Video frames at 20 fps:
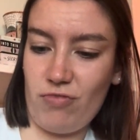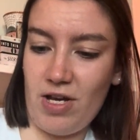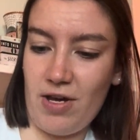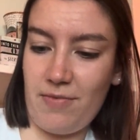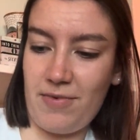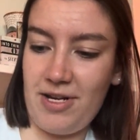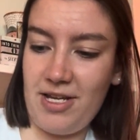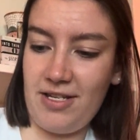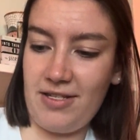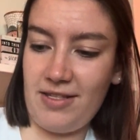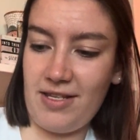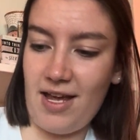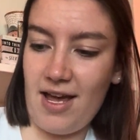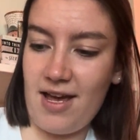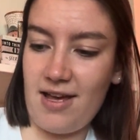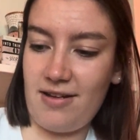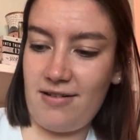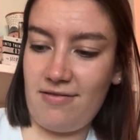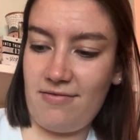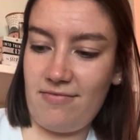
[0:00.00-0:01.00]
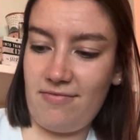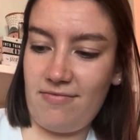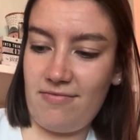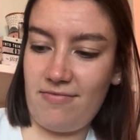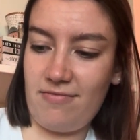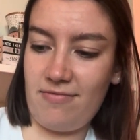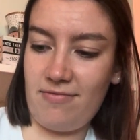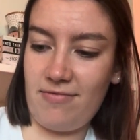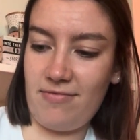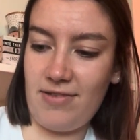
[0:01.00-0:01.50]
many is that?
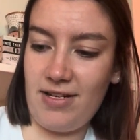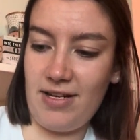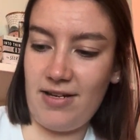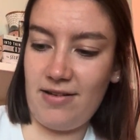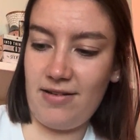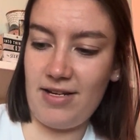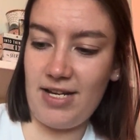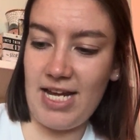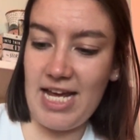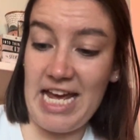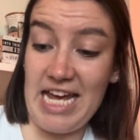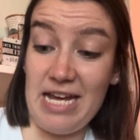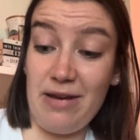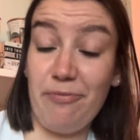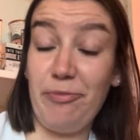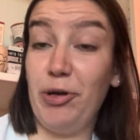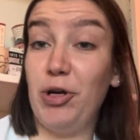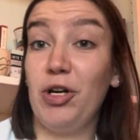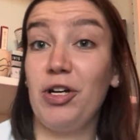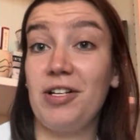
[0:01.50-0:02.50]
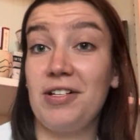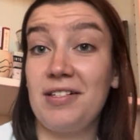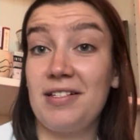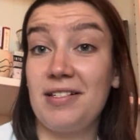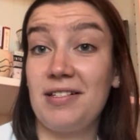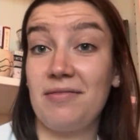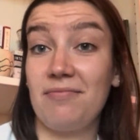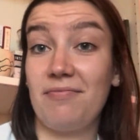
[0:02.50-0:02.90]
8 books.